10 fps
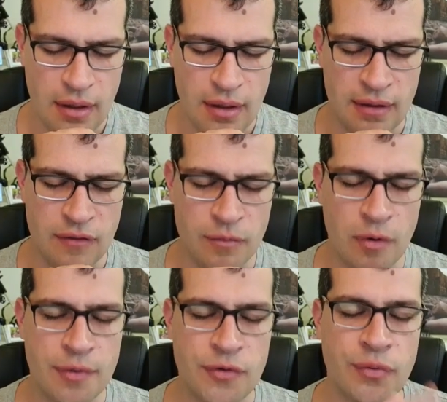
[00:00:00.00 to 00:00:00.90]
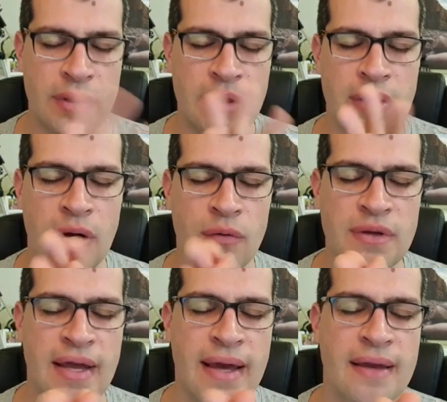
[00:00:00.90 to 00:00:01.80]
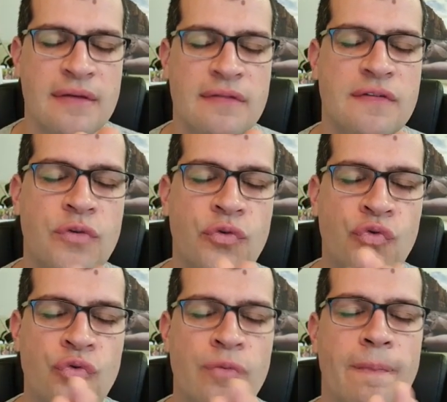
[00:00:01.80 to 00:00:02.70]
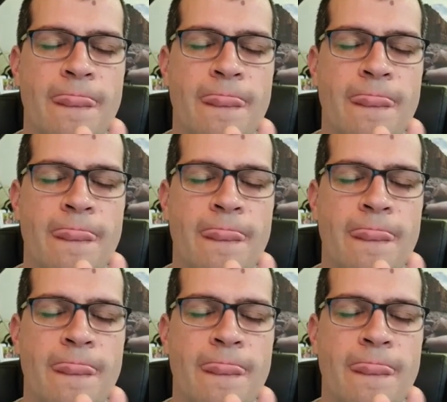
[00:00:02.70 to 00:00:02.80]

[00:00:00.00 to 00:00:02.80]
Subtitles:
In this moment, I would like us to